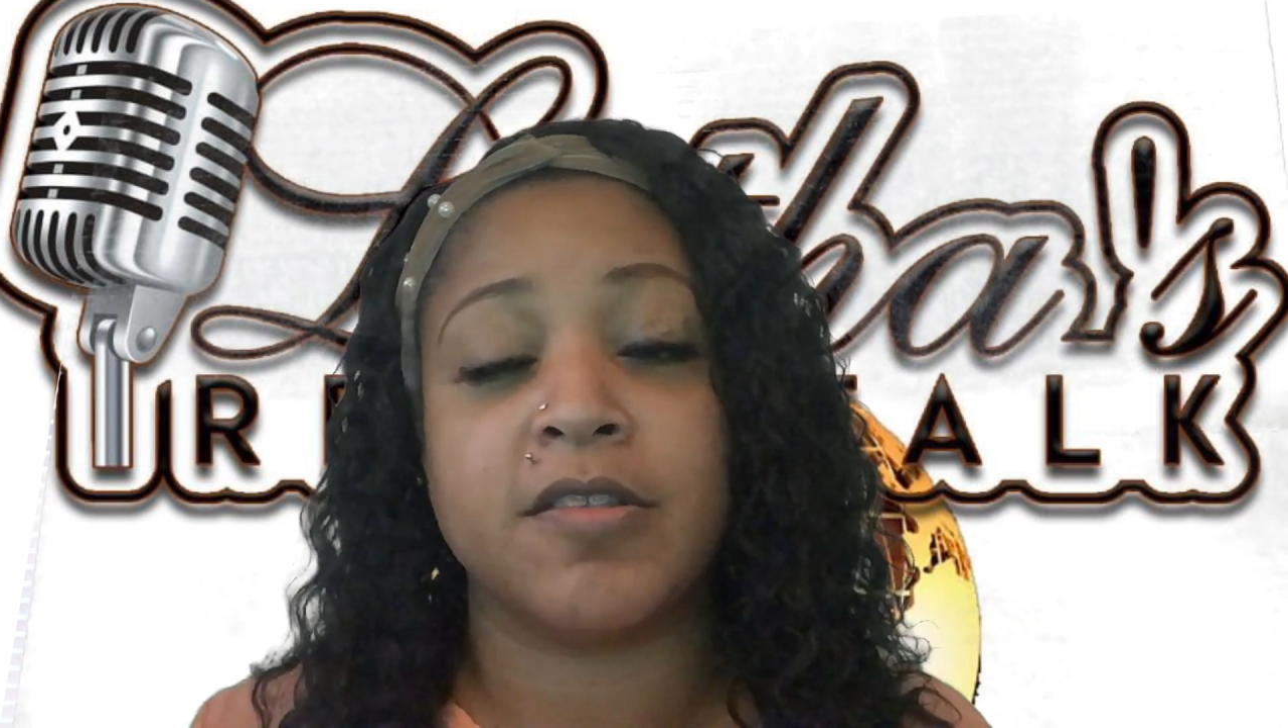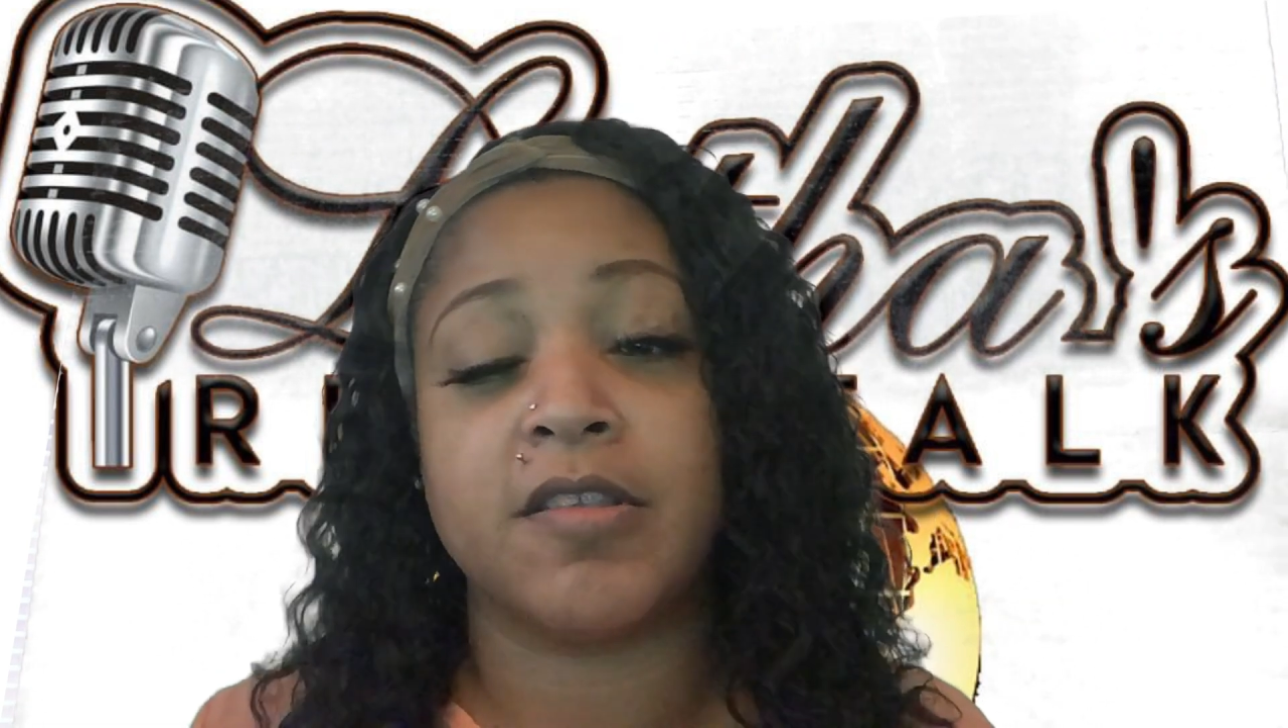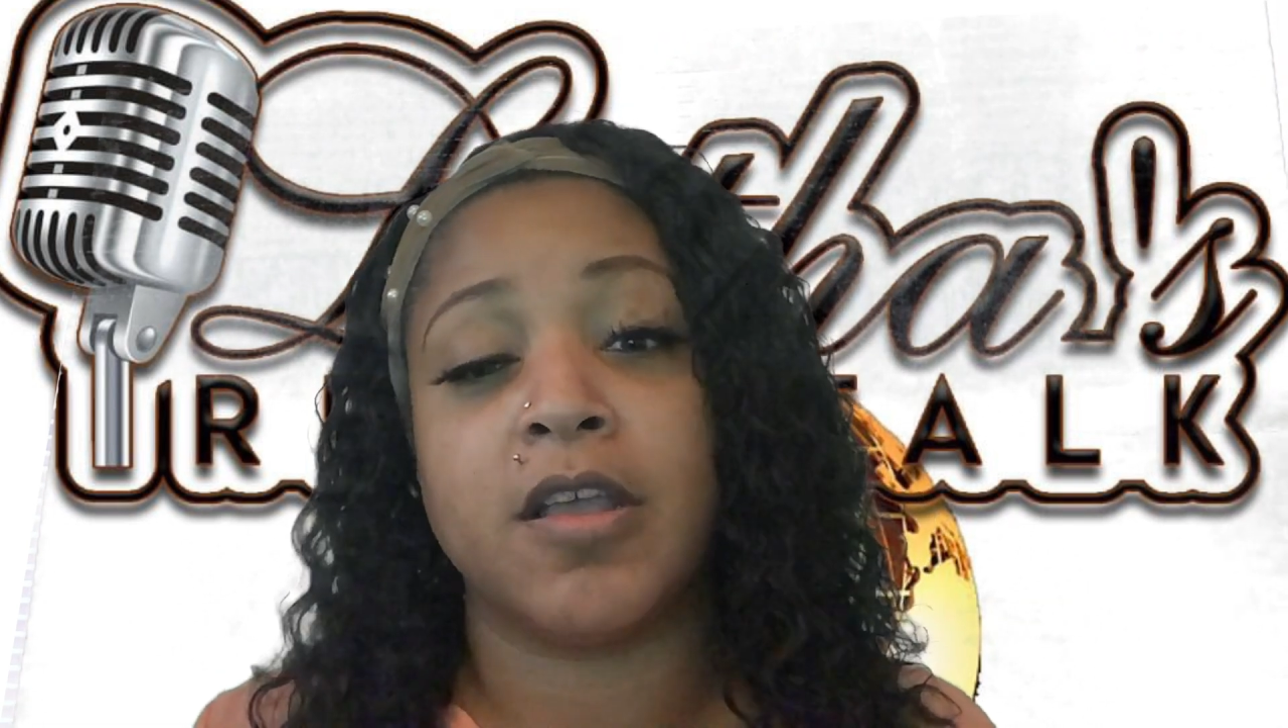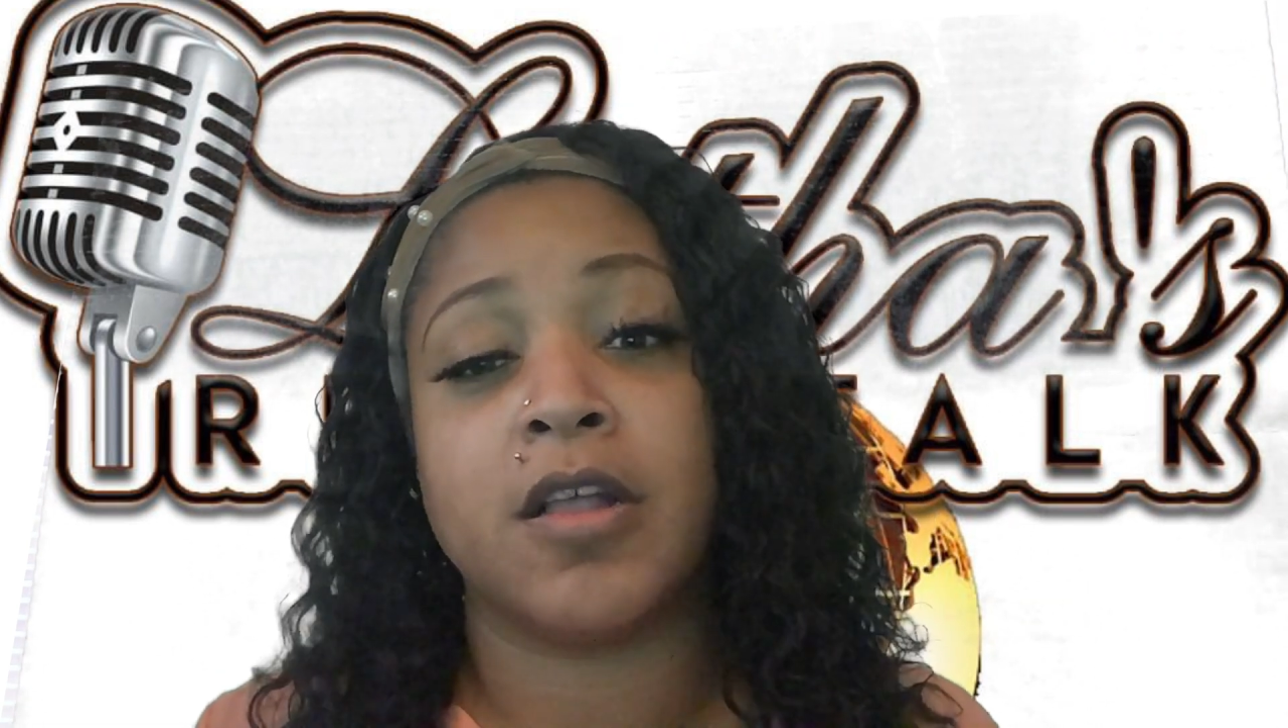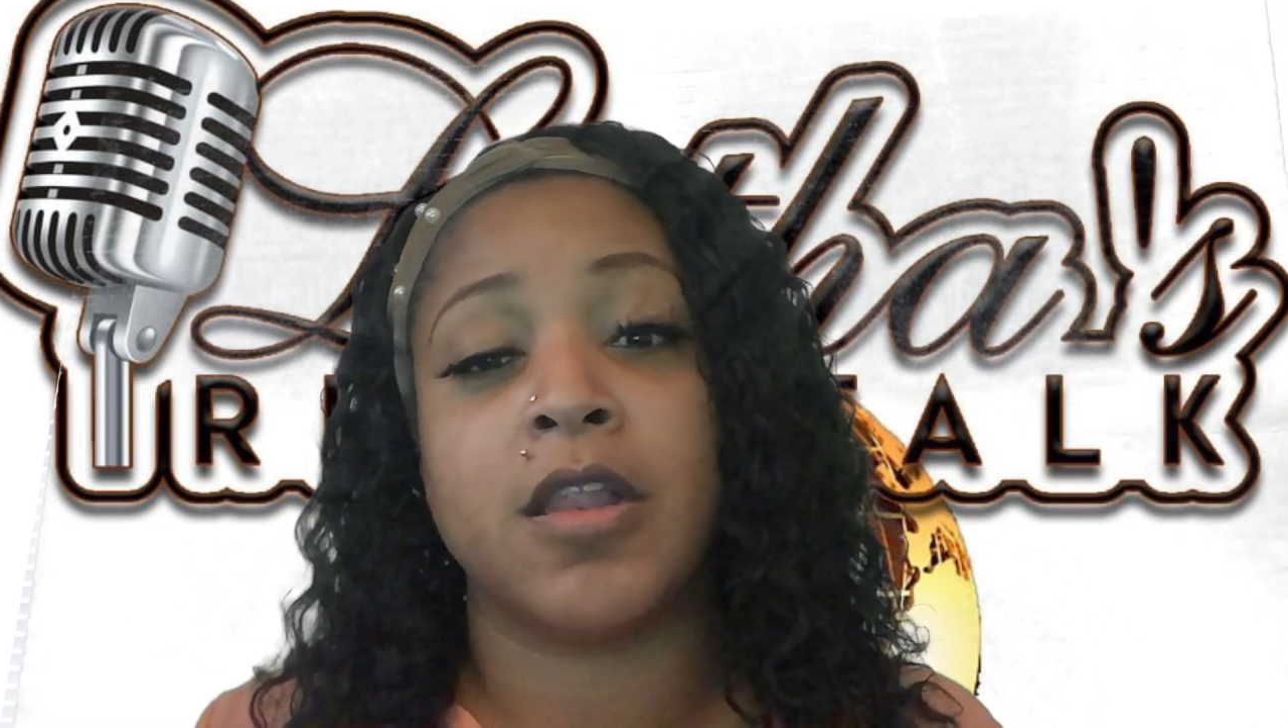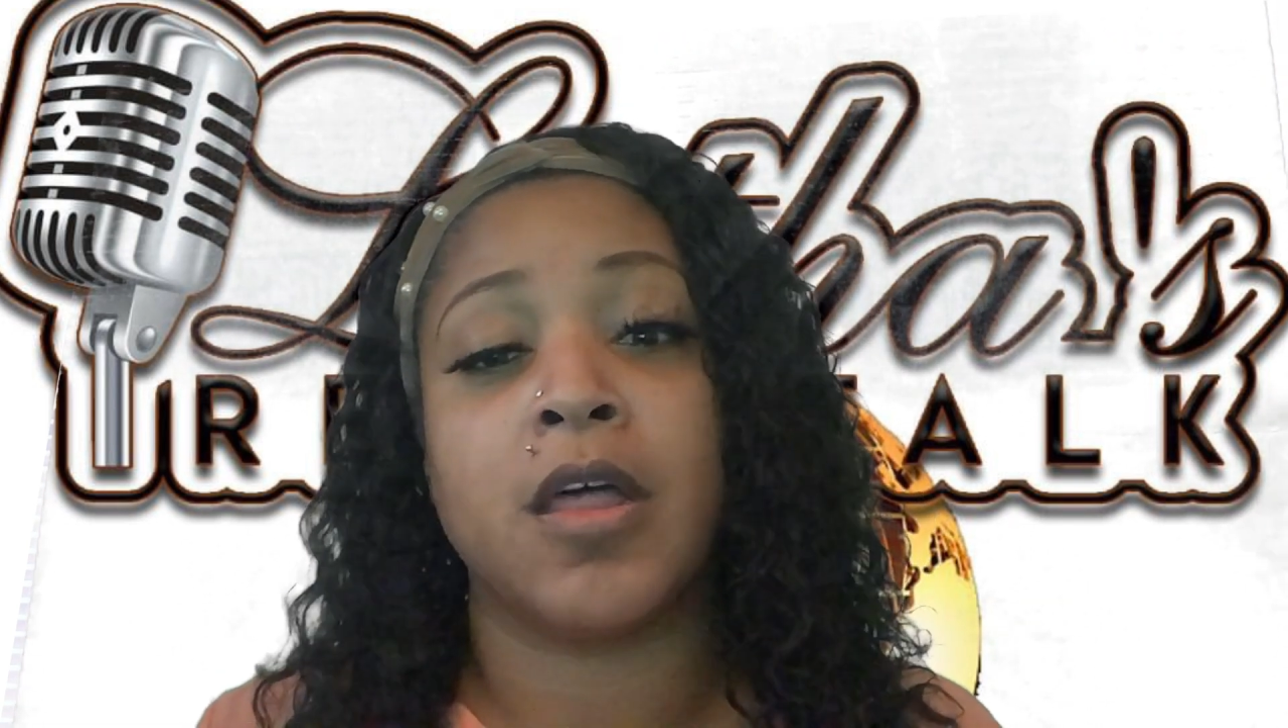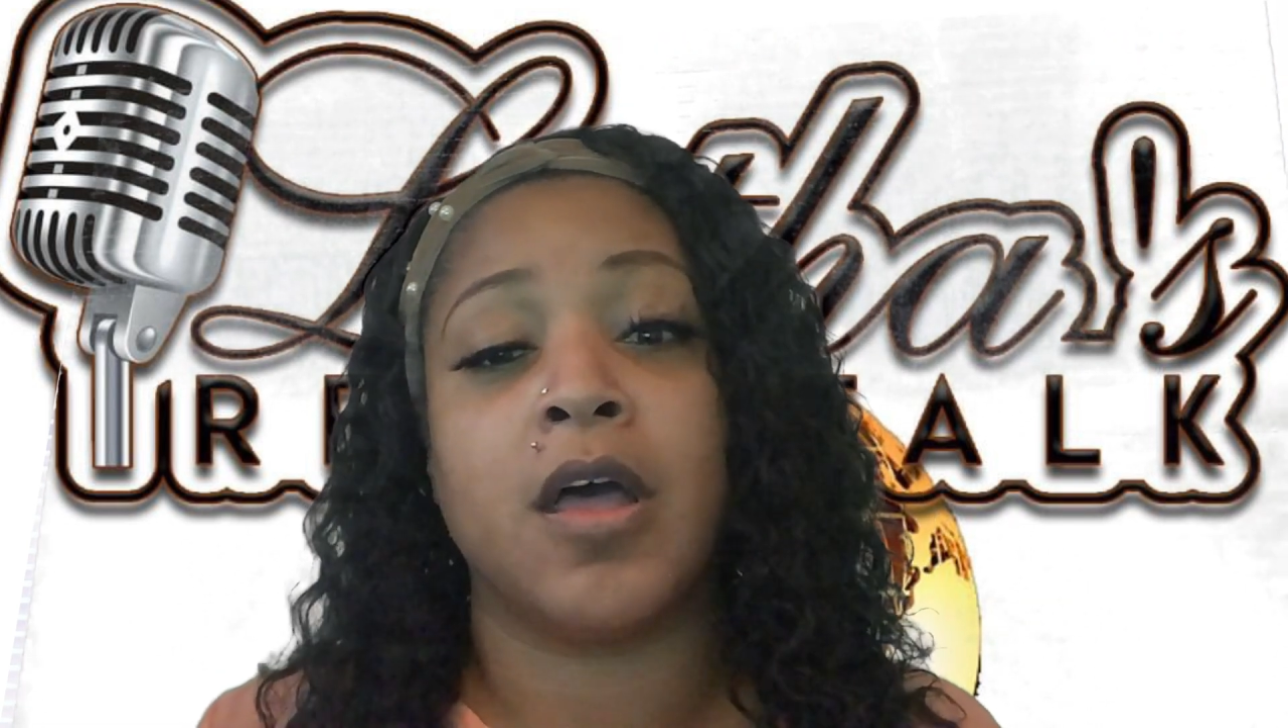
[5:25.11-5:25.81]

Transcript: tell